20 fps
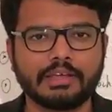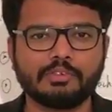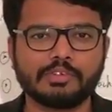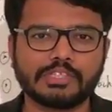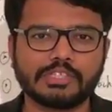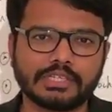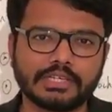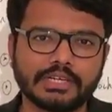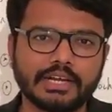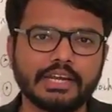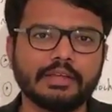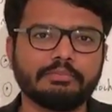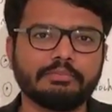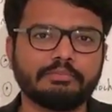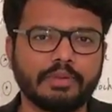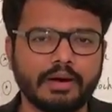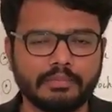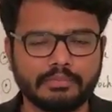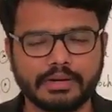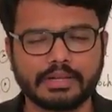which really
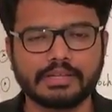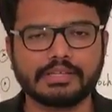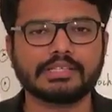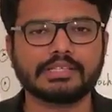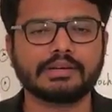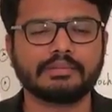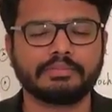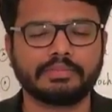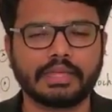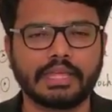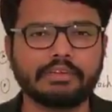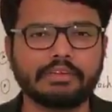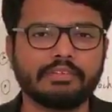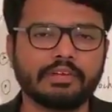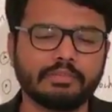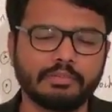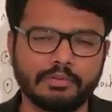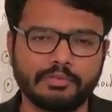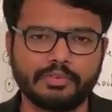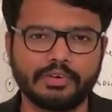pumped us up even
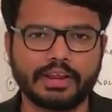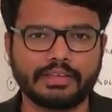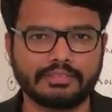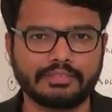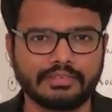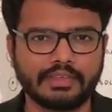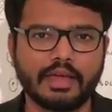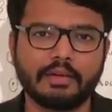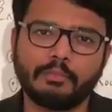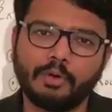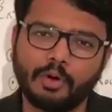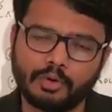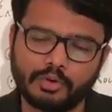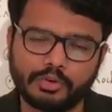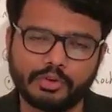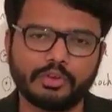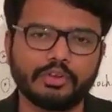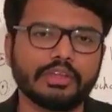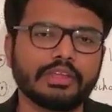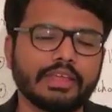before exam or
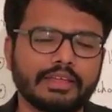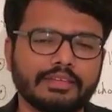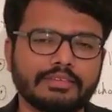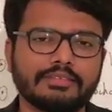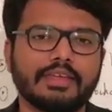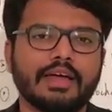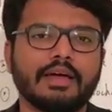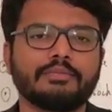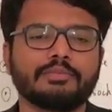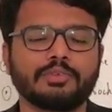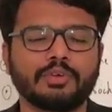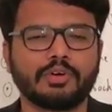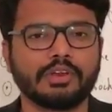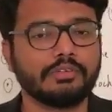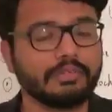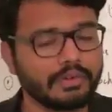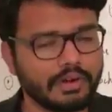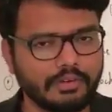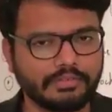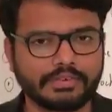during exams or
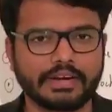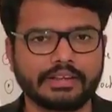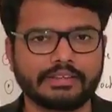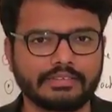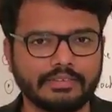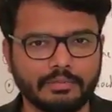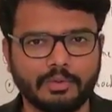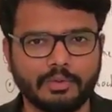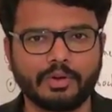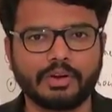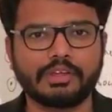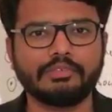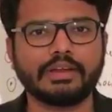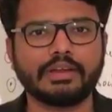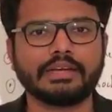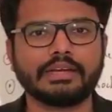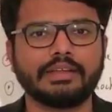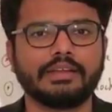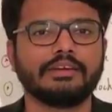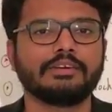even after exam or even
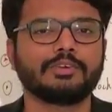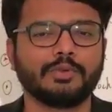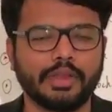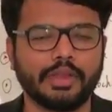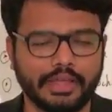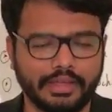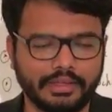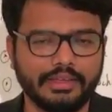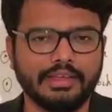till today.